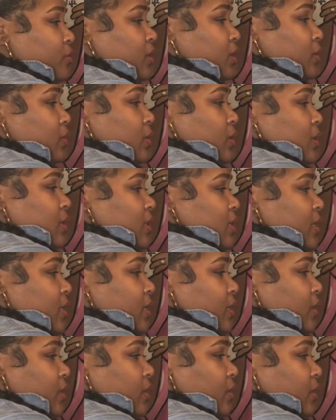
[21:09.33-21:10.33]
a little
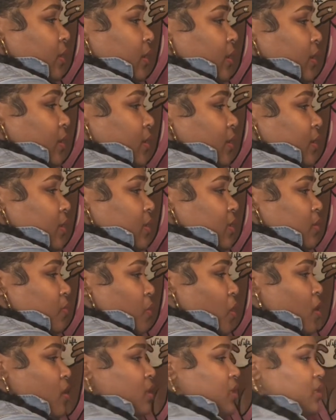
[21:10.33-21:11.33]
stud and then a
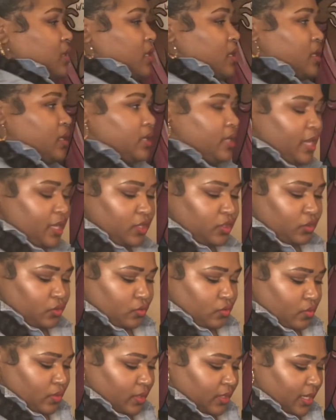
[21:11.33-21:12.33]
small stud next
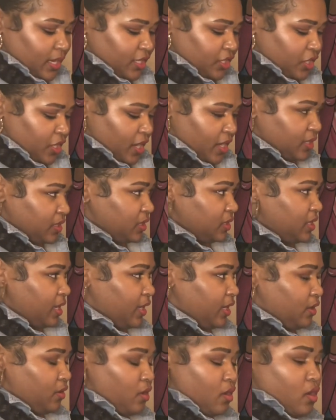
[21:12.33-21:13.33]
to it like she has a
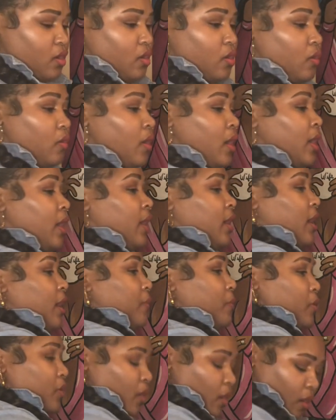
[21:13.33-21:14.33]
second hole.
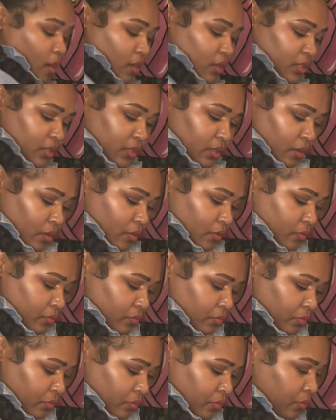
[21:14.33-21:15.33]
I'm going to also
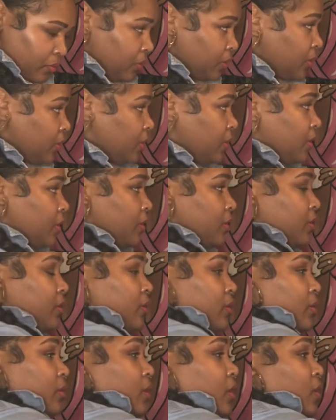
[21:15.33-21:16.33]

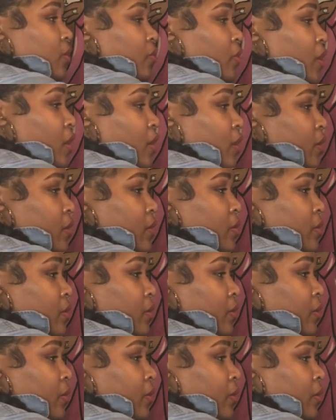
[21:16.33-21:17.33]
give her
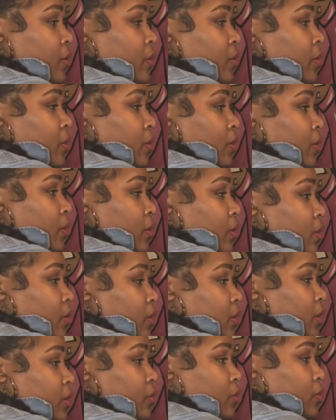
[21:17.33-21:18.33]

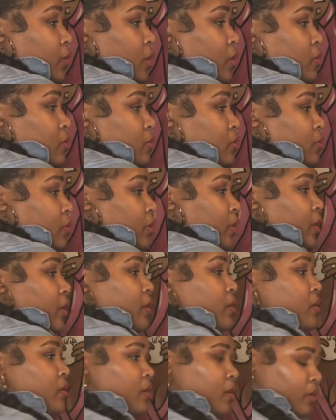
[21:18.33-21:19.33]
a little nose
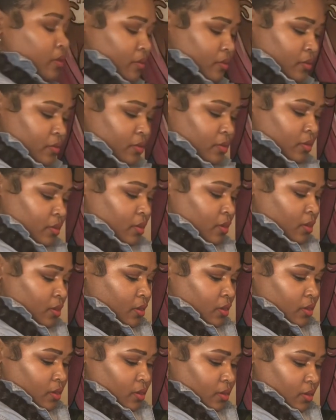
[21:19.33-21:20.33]
ring.
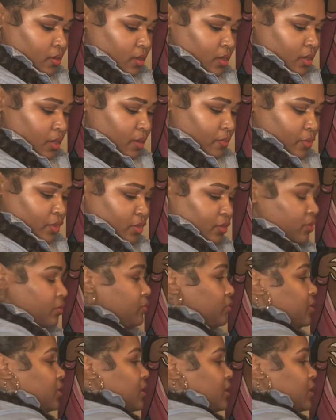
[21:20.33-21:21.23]
And I'm going to do the